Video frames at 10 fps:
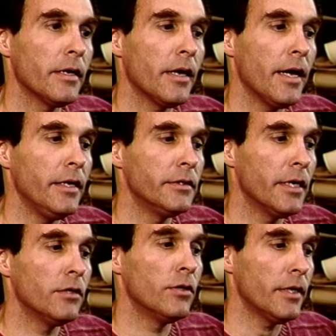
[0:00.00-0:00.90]
And he
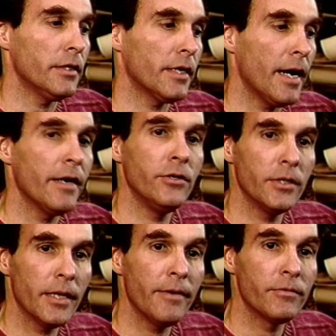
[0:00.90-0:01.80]
said, look at the guy on
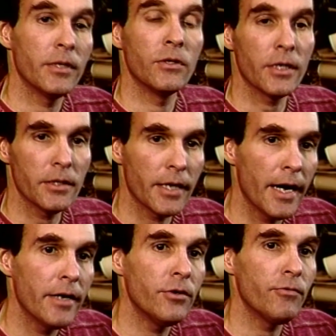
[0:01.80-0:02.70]
your left and look at the
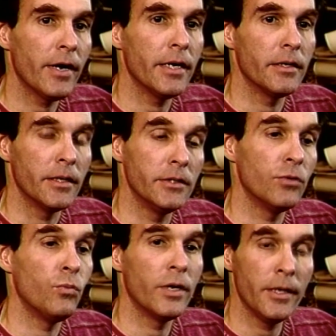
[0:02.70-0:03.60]
guy on the right. And he
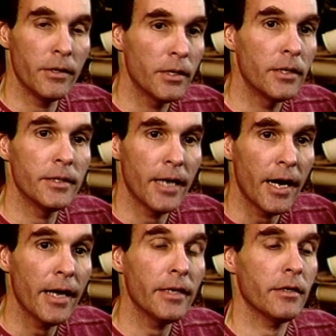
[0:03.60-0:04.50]
said, one of you are going to
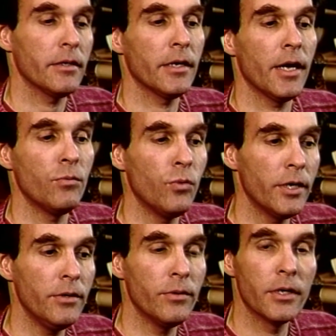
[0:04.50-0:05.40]
die and
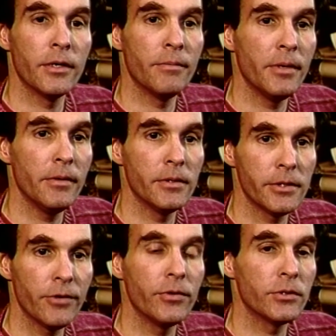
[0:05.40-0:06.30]
one of you are going to be
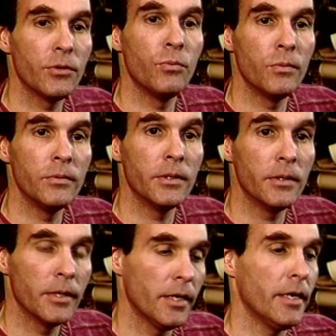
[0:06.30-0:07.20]
seriously wounded.
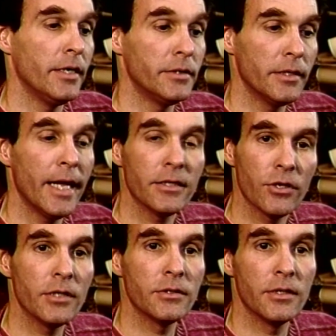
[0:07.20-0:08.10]
And he said, that's
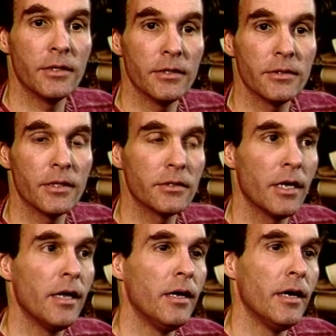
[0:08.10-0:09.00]
our statistics.
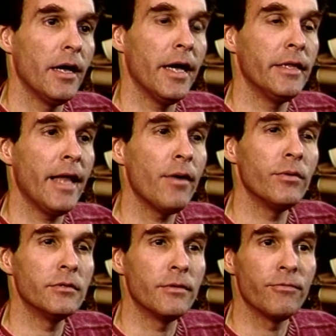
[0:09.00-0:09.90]
And that
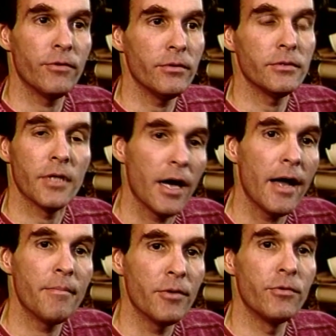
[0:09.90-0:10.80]
was the first
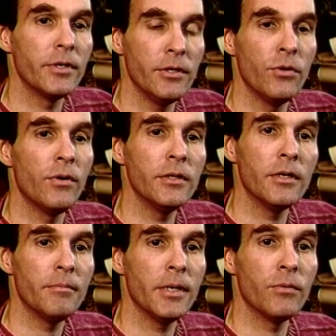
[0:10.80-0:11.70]
time it really dawned
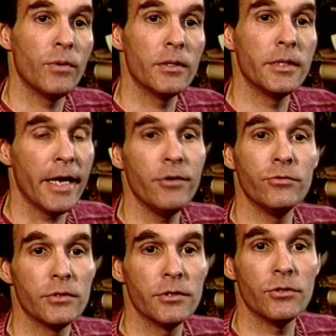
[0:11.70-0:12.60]
on me what a
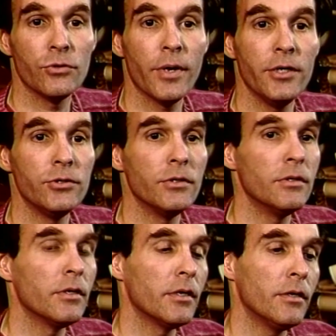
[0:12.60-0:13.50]
dangerous
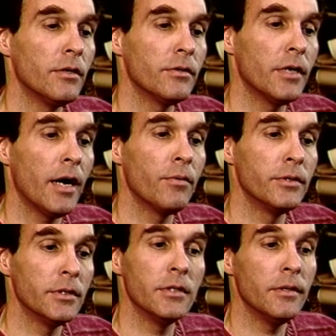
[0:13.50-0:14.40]
situation, you know, that I was in.